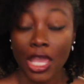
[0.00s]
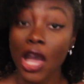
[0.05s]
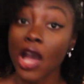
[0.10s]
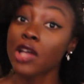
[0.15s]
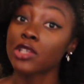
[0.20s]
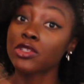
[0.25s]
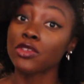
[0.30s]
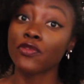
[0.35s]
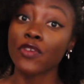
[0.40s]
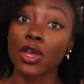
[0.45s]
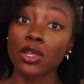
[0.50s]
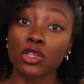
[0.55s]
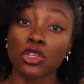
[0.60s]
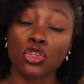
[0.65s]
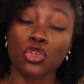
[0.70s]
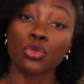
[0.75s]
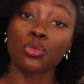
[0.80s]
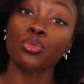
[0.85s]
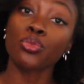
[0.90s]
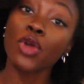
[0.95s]
I also found a
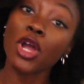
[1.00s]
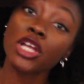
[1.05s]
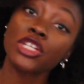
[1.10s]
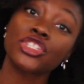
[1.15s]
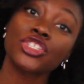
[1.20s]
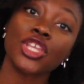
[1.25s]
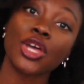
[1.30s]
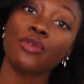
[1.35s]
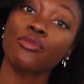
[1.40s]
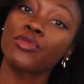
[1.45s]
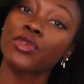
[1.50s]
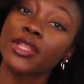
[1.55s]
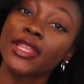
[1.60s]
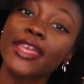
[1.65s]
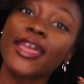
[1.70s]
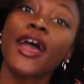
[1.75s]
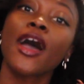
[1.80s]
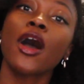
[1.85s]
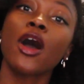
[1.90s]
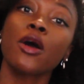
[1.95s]
new brush that really
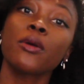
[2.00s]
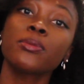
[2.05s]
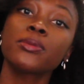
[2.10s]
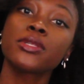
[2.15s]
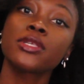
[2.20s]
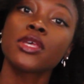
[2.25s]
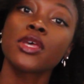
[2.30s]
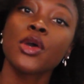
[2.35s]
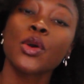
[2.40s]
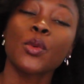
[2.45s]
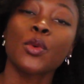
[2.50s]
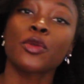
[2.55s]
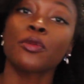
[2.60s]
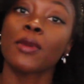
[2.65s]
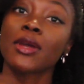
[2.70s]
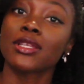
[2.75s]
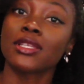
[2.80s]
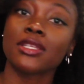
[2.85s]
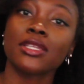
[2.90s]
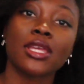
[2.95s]
helped with
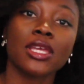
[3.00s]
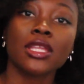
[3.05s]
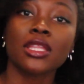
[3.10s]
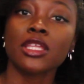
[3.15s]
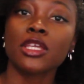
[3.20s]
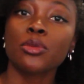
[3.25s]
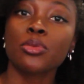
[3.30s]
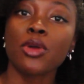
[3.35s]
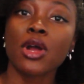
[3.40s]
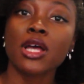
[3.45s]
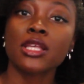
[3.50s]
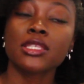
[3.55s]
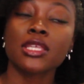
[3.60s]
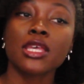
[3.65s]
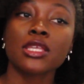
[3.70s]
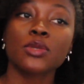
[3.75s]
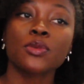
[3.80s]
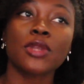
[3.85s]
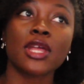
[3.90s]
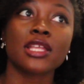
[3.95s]
my detangling
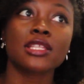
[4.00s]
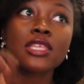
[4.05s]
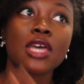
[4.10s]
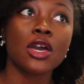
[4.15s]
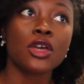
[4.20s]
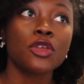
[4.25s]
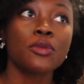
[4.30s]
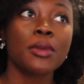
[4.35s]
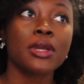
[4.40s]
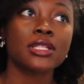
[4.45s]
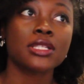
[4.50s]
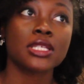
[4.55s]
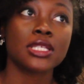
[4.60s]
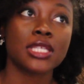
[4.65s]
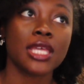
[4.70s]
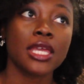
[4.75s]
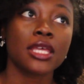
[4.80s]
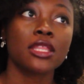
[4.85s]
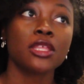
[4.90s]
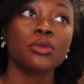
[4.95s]
process. When I tell you my
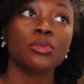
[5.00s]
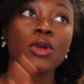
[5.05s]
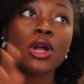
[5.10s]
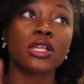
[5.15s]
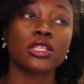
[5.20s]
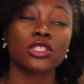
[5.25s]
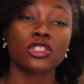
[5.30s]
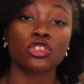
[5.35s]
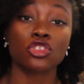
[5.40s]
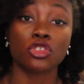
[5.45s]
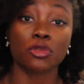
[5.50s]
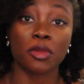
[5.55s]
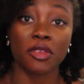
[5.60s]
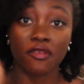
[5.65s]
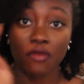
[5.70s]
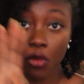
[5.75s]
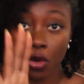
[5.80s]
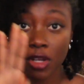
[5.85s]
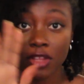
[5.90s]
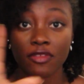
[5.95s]
detangling process used to be
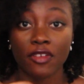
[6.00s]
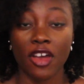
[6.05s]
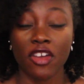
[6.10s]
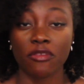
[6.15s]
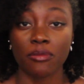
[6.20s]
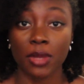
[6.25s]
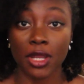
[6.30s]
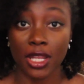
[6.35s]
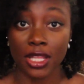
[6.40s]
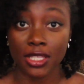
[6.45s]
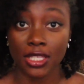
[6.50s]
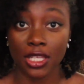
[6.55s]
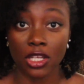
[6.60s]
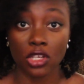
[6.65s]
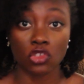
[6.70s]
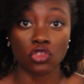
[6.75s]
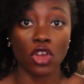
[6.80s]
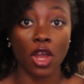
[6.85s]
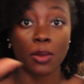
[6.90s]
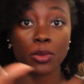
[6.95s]
45 minutes and
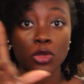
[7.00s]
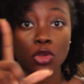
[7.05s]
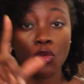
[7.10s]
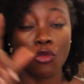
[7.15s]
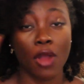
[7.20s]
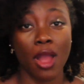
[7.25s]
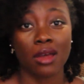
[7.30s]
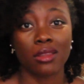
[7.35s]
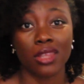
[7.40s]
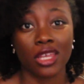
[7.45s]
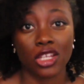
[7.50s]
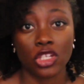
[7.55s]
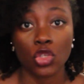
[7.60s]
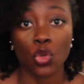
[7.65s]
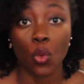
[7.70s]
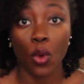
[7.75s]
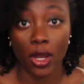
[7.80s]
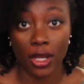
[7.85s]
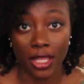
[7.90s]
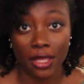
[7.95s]
it dropped to around like
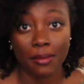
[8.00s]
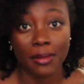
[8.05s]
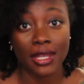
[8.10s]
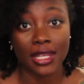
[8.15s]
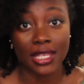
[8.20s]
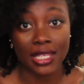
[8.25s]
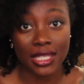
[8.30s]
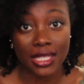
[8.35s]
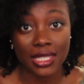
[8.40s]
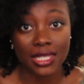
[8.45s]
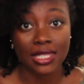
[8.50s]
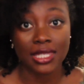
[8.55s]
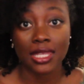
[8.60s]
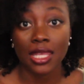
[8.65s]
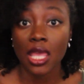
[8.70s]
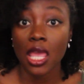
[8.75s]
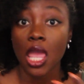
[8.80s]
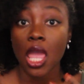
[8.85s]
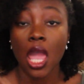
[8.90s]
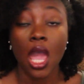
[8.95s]
20 minutes,
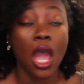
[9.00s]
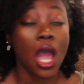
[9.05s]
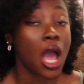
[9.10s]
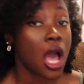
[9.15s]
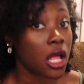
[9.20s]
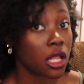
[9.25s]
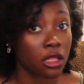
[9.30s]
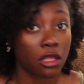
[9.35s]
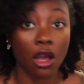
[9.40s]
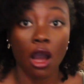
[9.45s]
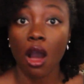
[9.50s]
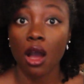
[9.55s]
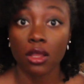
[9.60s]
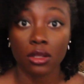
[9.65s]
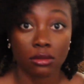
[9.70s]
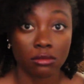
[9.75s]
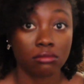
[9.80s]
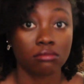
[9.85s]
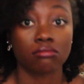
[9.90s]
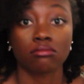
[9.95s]
gone.
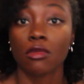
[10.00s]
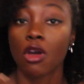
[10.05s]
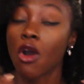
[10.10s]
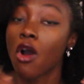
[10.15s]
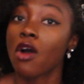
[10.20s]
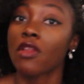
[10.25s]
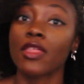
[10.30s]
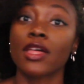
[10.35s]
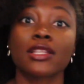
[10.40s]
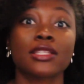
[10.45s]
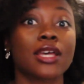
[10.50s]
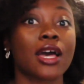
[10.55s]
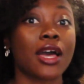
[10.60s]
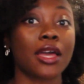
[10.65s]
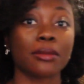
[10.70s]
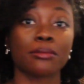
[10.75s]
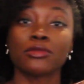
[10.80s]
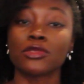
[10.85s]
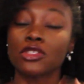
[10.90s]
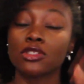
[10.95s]
All that
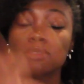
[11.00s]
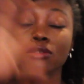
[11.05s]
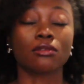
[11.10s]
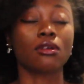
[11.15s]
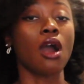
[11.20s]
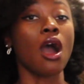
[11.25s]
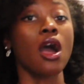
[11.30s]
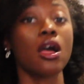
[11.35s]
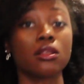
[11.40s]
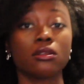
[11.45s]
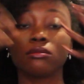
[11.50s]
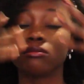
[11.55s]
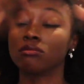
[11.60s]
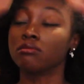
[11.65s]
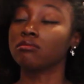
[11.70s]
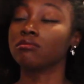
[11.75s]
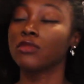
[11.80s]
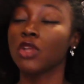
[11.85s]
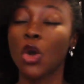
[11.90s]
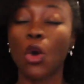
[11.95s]
time, just gone,
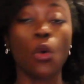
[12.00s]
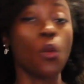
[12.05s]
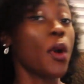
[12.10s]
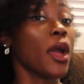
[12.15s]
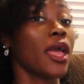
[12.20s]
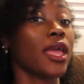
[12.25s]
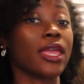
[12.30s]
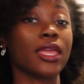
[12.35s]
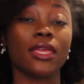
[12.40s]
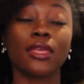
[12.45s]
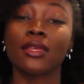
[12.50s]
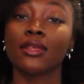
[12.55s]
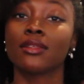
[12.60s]
away,